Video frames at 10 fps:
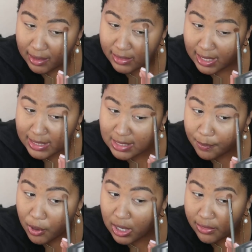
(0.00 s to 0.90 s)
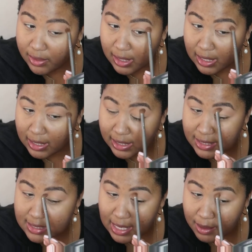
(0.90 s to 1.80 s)
that's the part I think I kind of
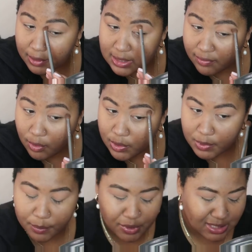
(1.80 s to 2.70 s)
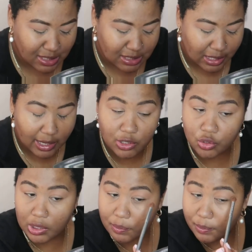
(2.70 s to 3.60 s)
get sad because I've always been a person that's like I
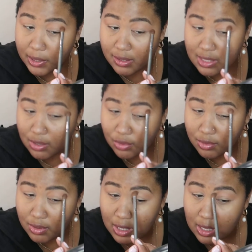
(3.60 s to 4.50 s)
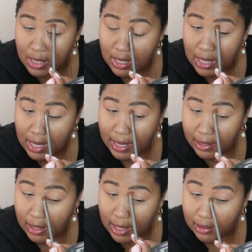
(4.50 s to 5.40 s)
enjoy being single.
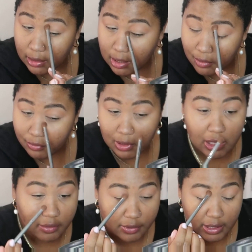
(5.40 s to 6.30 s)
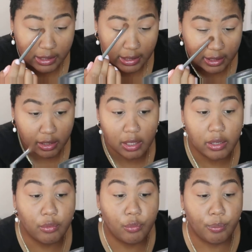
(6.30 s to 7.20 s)
I I love love and I like
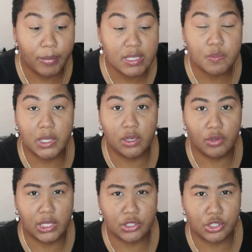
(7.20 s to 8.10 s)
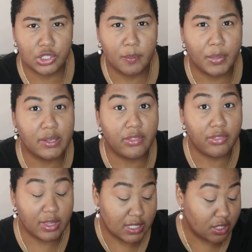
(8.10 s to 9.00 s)
miss being in a relationship,
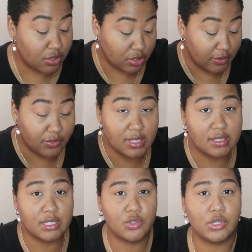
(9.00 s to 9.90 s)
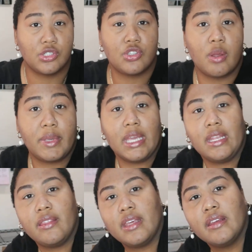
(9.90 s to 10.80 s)
but this if this situation taught me
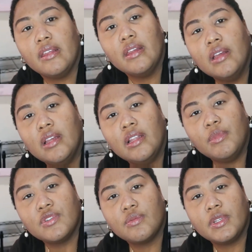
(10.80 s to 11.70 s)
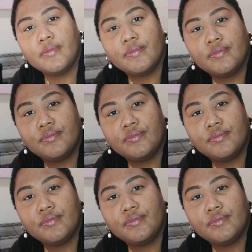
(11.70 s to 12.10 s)
anything, let me zoom in.